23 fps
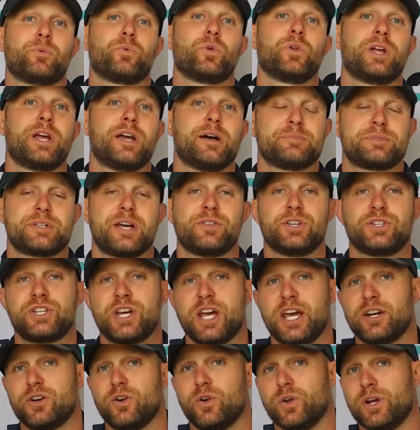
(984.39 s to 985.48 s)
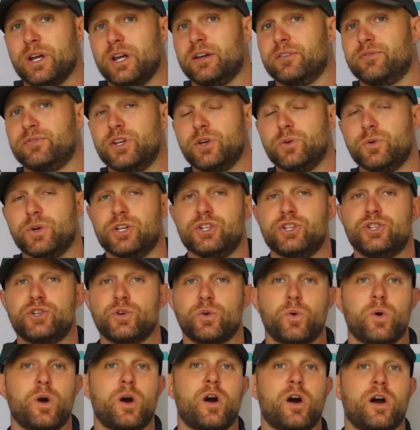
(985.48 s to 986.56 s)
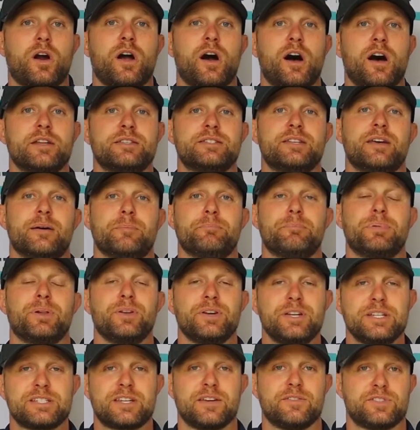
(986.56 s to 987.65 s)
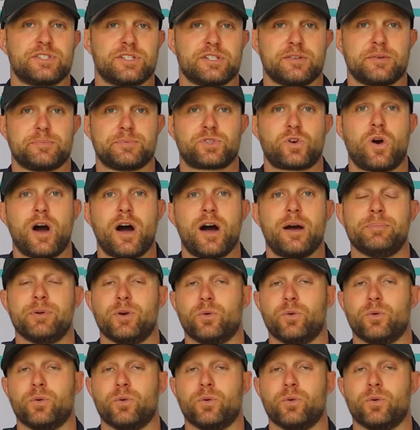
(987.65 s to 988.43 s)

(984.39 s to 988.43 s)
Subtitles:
It really helps out the channel. If you enjoy our content, please give us a subscribe.